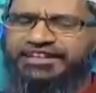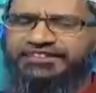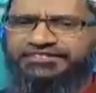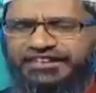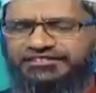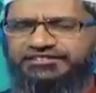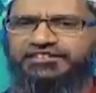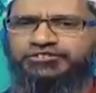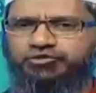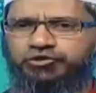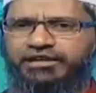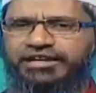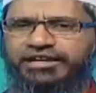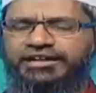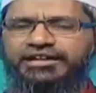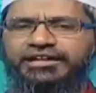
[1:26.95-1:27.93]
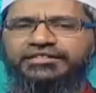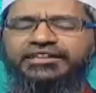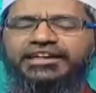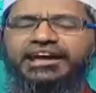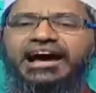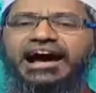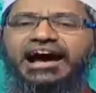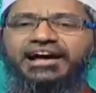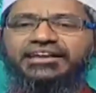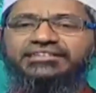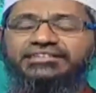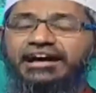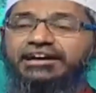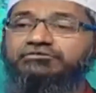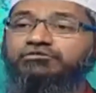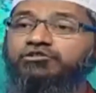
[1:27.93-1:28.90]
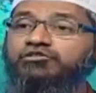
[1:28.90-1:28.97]
science tells us today, there are high
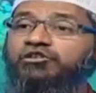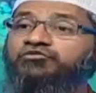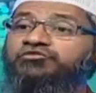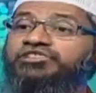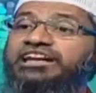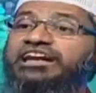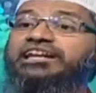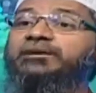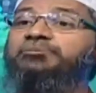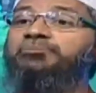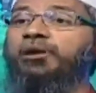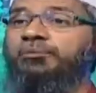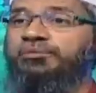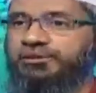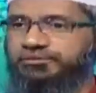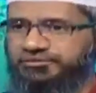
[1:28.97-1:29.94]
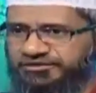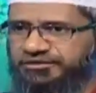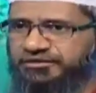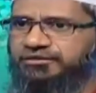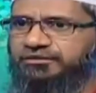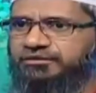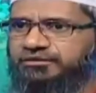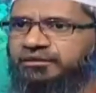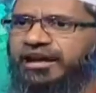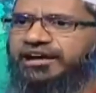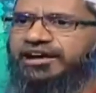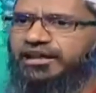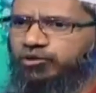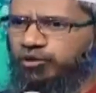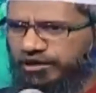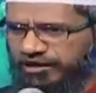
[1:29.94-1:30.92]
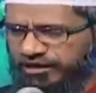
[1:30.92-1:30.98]
chances of genetic problems. And
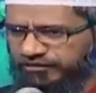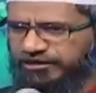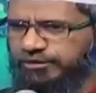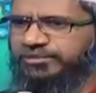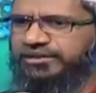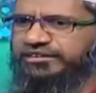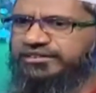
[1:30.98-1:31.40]
I do agree with the